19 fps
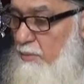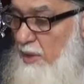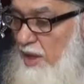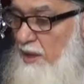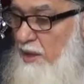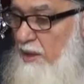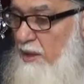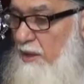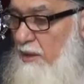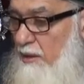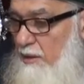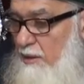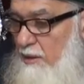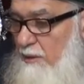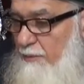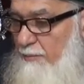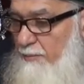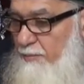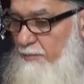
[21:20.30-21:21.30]
many,
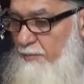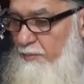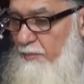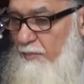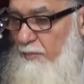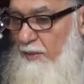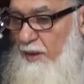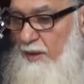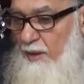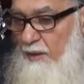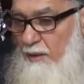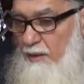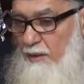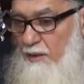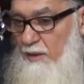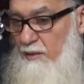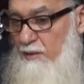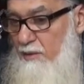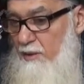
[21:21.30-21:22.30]

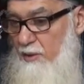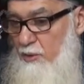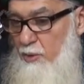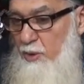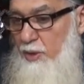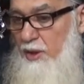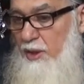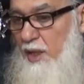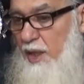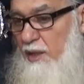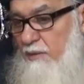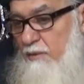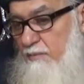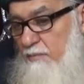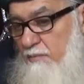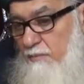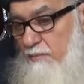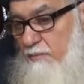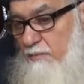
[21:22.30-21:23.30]
it's dunya,
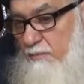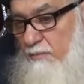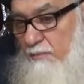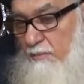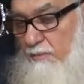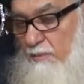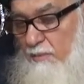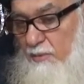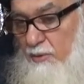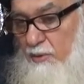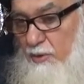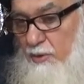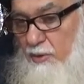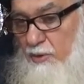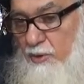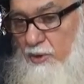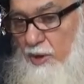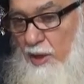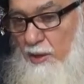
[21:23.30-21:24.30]

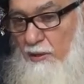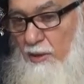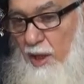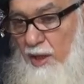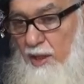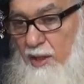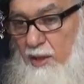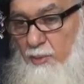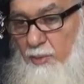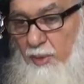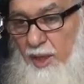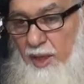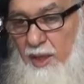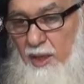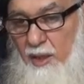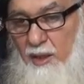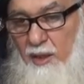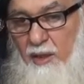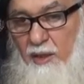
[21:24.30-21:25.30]
shaitan is
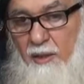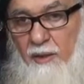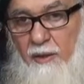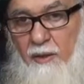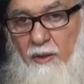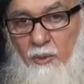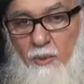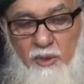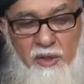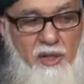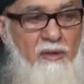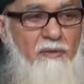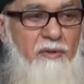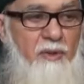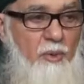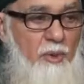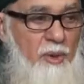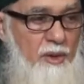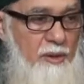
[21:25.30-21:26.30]
playing with
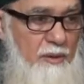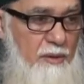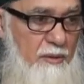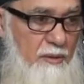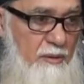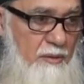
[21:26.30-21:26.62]
everyone.